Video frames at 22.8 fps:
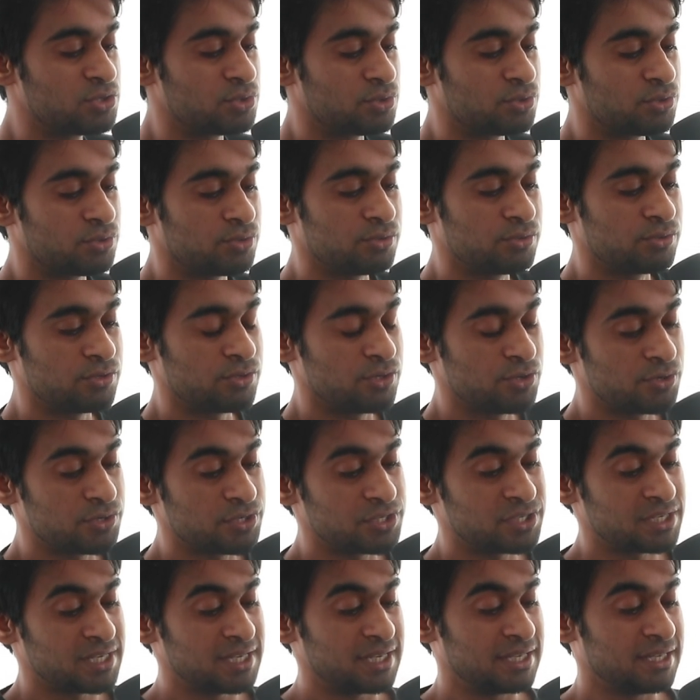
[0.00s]
So
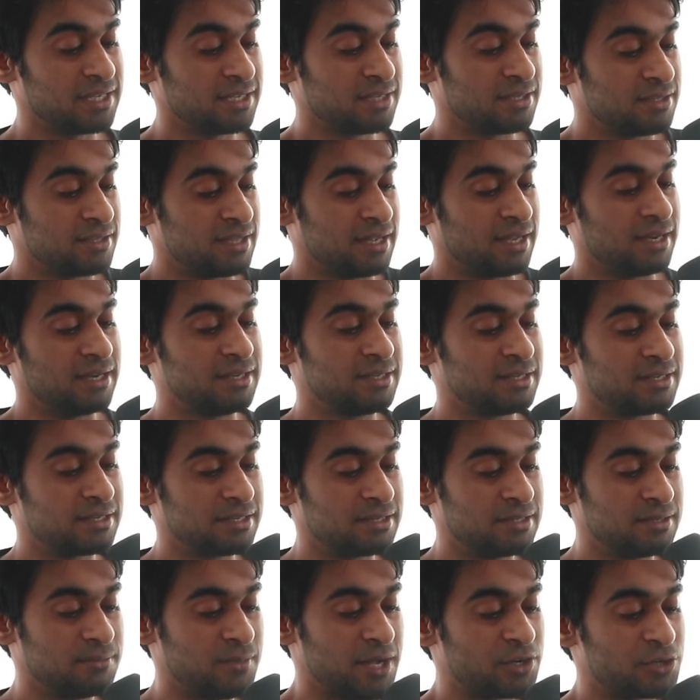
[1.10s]
you're saying
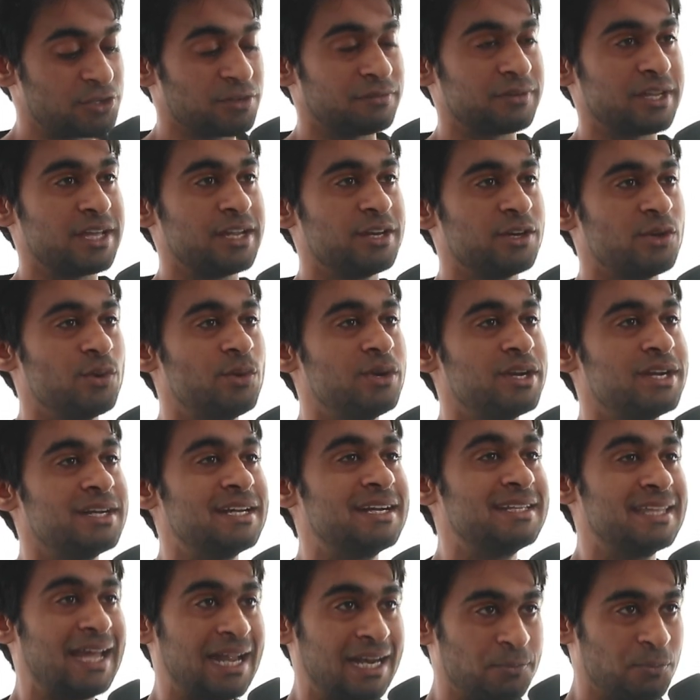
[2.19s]
that Microsoft ignored
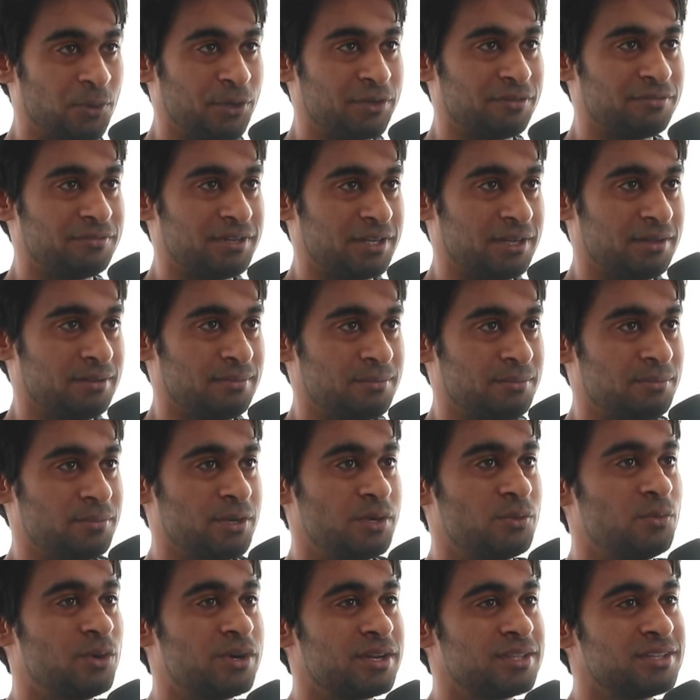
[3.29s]
it at that point of time,
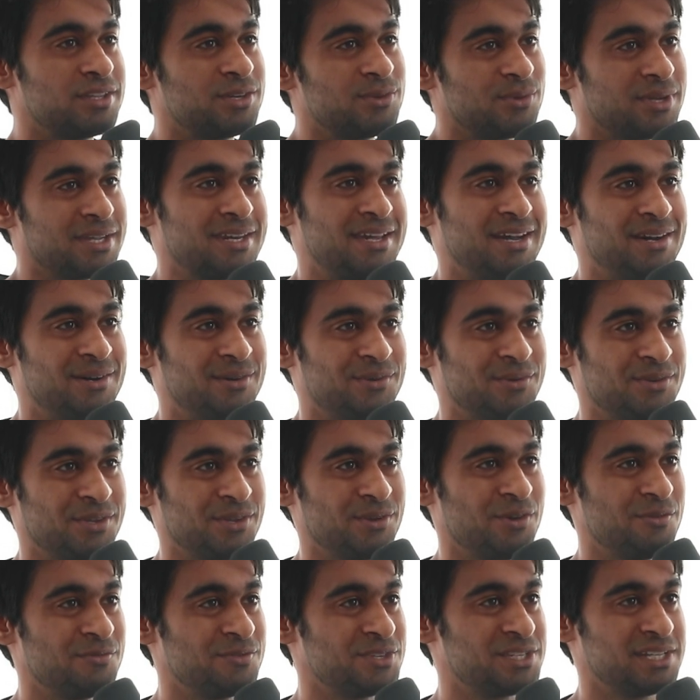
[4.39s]
but what are they doing now?
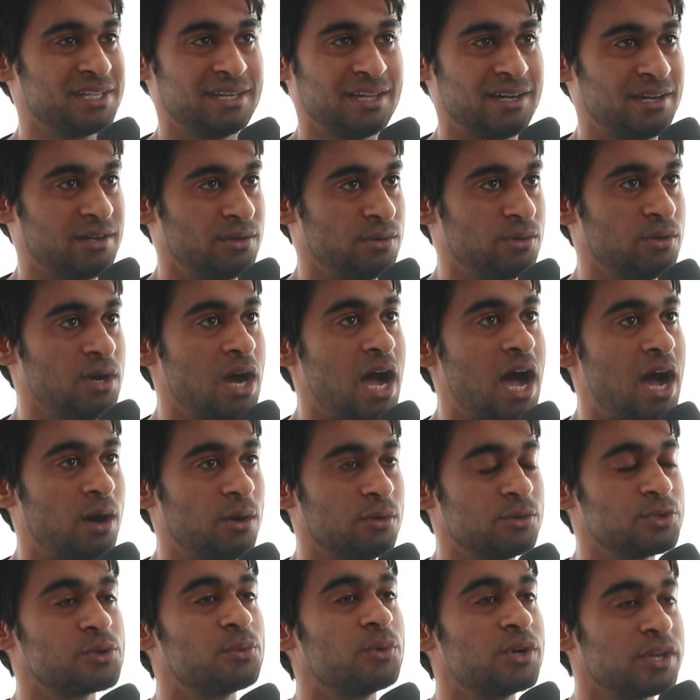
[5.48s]
You know, obviously now,
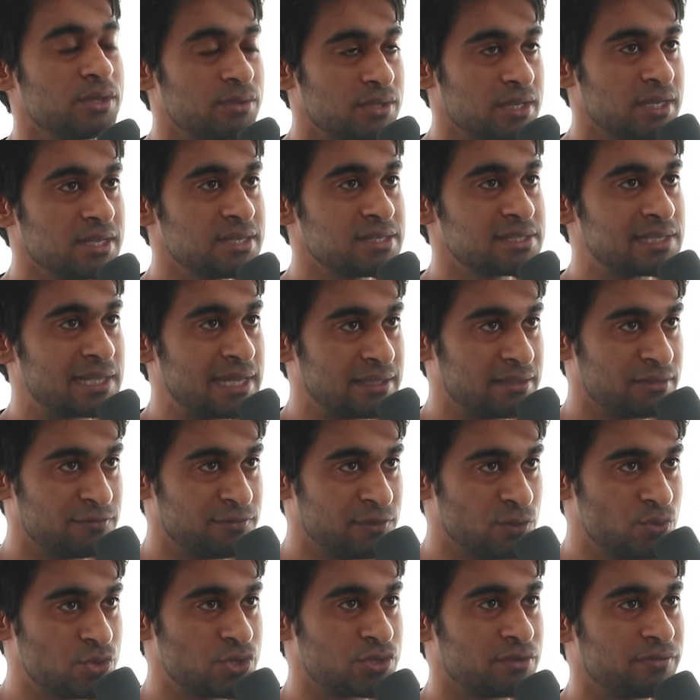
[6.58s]
so what do you think is like
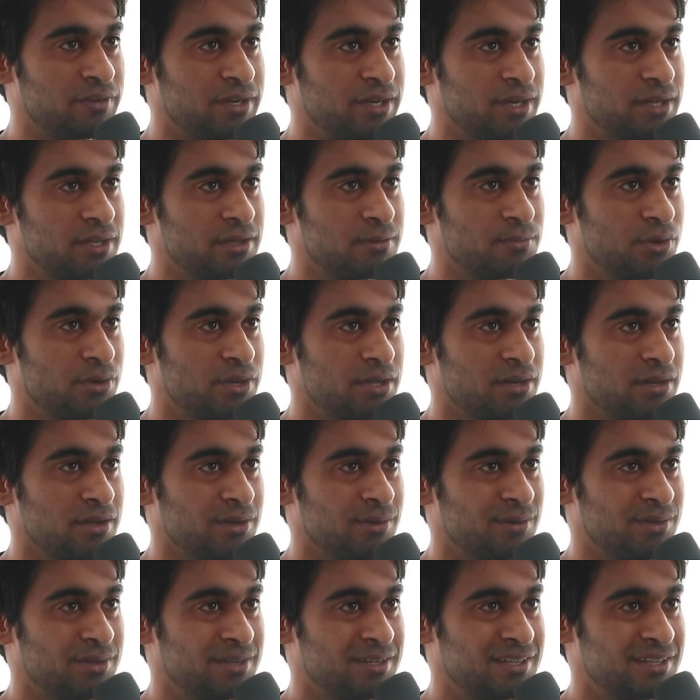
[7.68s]
the future of Indic computing
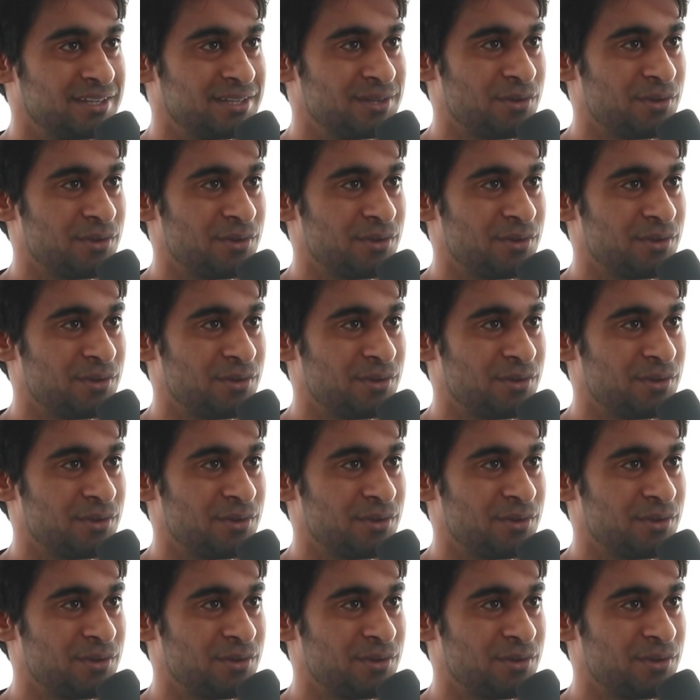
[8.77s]
now,